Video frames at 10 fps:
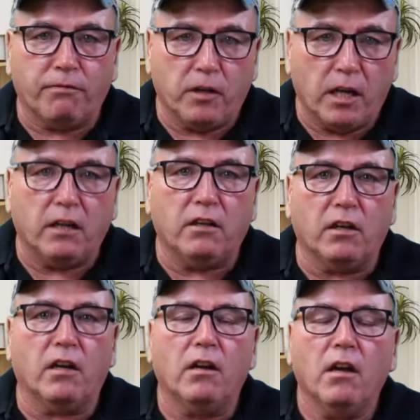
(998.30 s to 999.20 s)
need
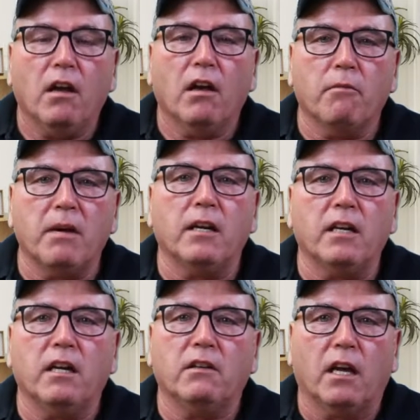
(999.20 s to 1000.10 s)

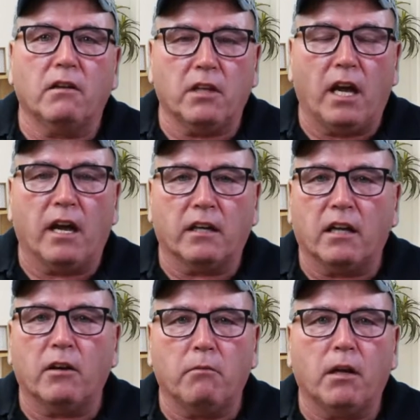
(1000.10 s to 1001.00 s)
humidity, then yeah,
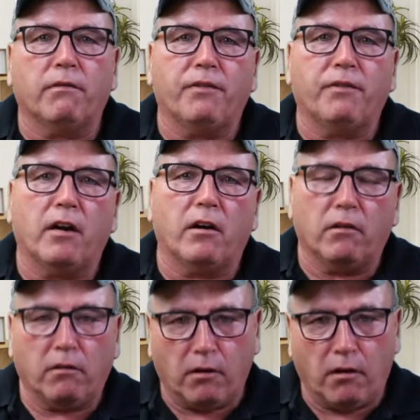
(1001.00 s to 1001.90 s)
get a humidifier
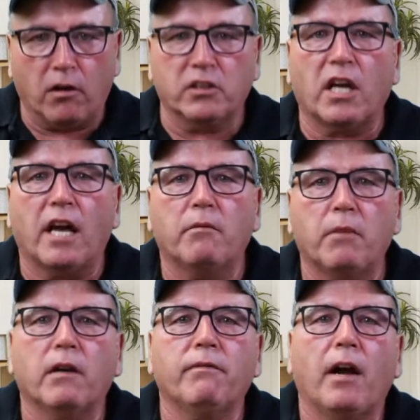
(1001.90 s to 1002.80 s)
alongside a
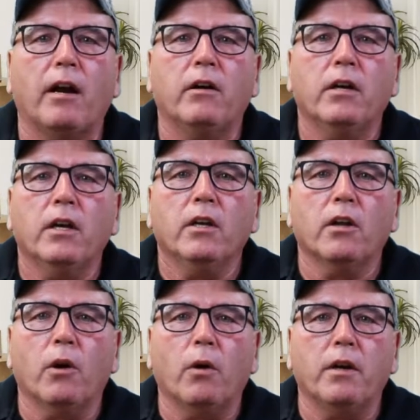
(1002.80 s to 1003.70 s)
humidifier,
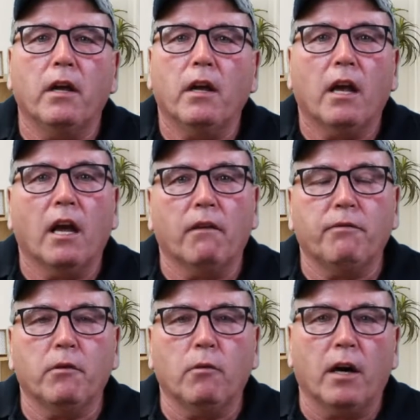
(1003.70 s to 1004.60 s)
and if
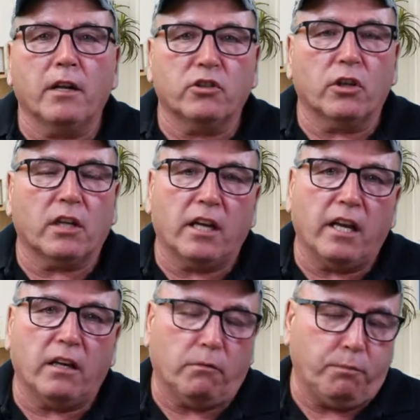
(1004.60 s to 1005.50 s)
you want it
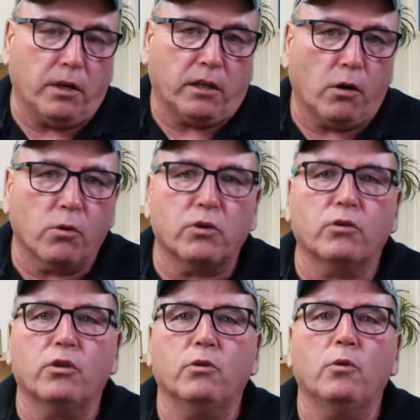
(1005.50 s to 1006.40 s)
circulated, put it closer
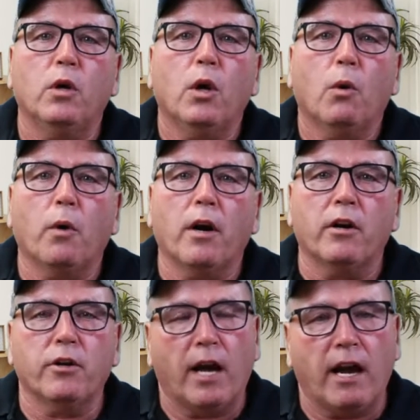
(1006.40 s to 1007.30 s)
to where
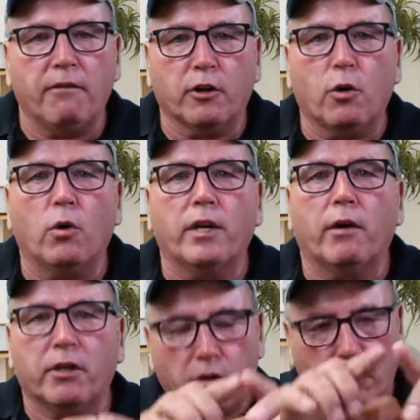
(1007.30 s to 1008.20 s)
you have your cold air
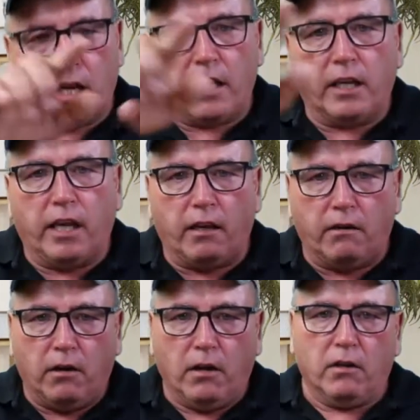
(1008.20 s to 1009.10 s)
return line again.
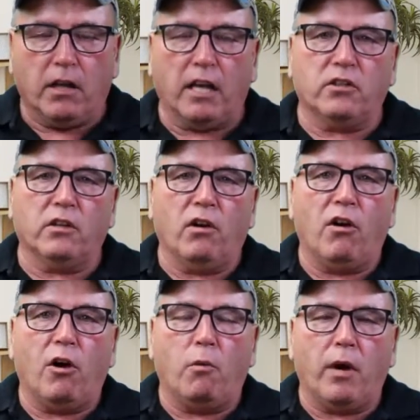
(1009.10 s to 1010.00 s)
That's in the
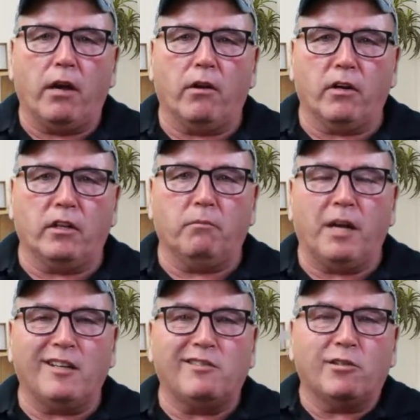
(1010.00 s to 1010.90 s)
hallway or in the
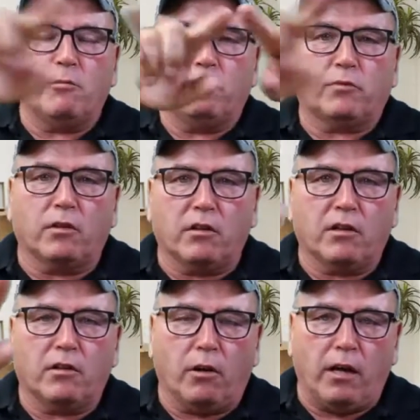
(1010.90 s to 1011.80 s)
bedroom.
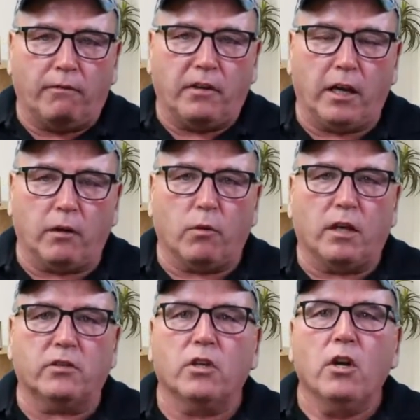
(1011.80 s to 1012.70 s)
They'll have the little
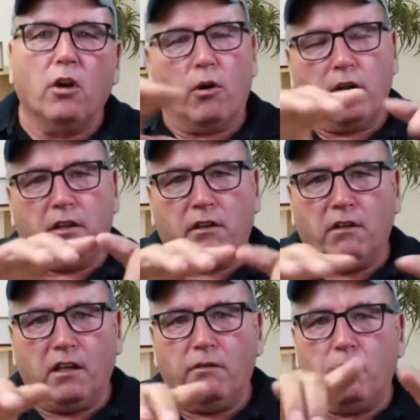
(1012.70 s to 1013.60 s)
ones, or in the
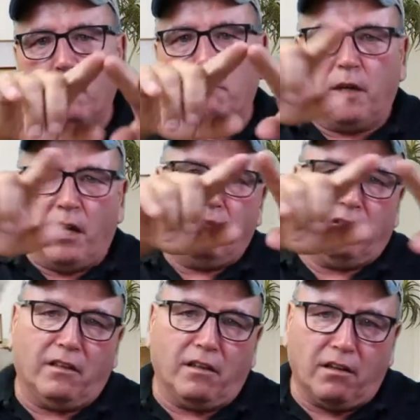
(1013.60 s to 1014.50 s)
living room behind.
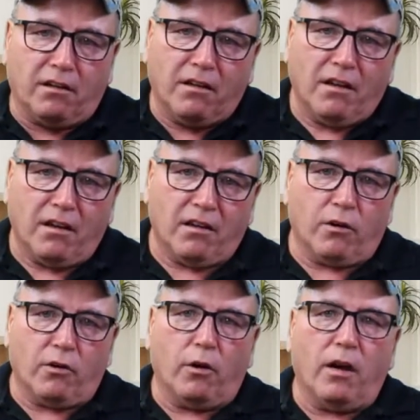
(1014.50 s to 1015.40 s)
They'll
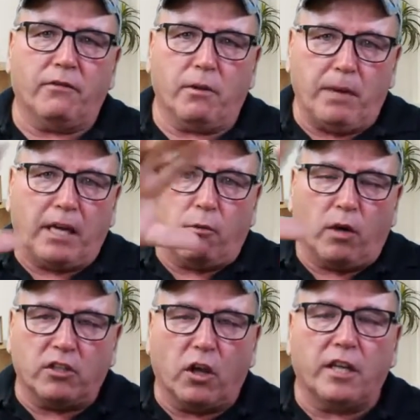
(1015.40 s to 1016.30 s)
have the bigger
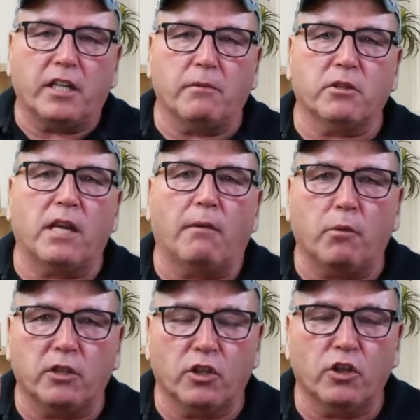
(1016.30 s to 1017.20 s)
ones. A lot of times the double
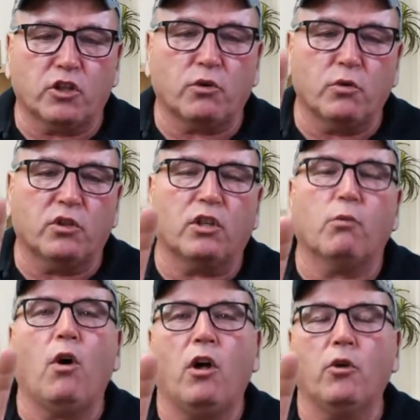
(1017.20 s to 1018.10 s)
ones, and they're screwed to the
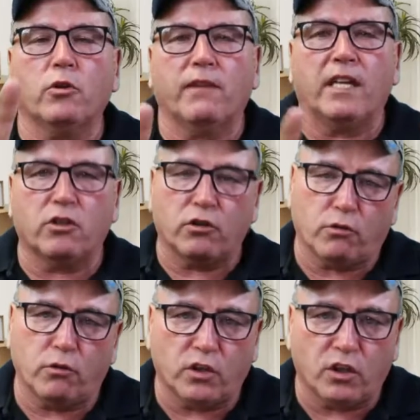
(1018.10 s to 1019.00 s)
wall. Those vents are
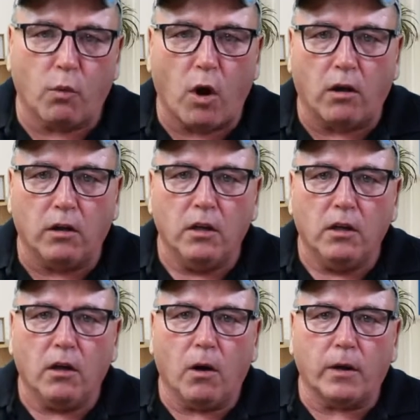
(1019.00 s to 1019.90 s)
screwed to the wall.
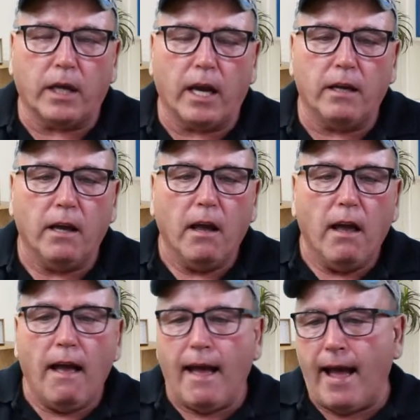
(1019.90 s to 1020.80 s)
Okay,
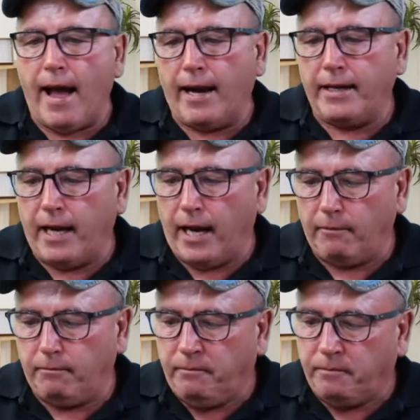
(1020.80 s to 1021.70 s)
and
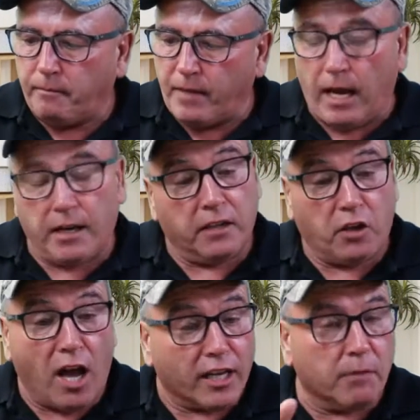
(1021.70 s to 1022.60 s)

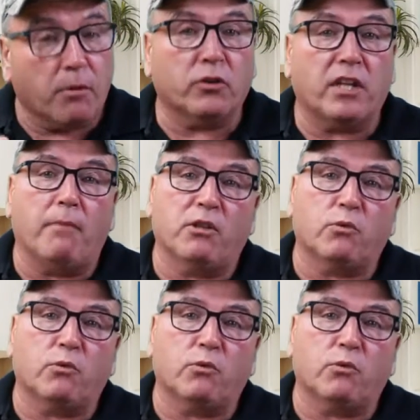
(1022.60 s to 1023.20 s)
talking about them as